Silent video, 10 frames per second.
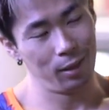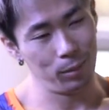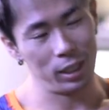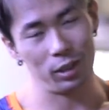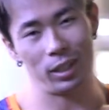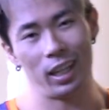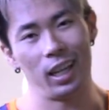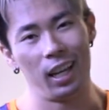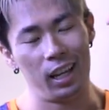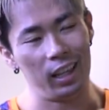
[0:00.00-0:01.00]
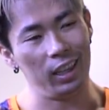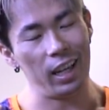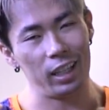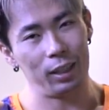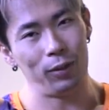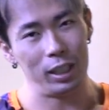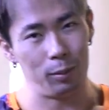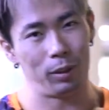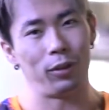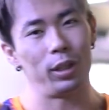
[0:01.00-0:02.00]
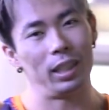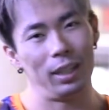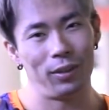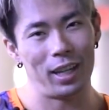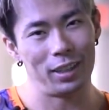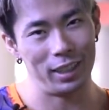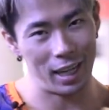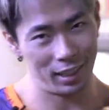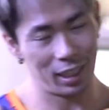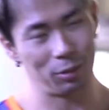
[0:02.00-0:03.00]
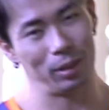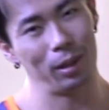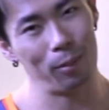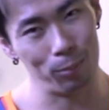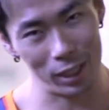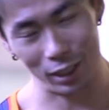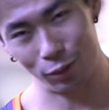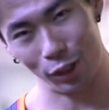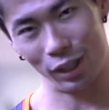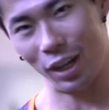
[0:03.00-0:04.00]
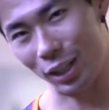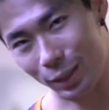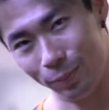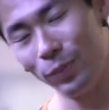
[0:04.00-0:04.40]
Make sure to like the video before you leave, and I'll see you guys in the next one. Much love, strength, and honor.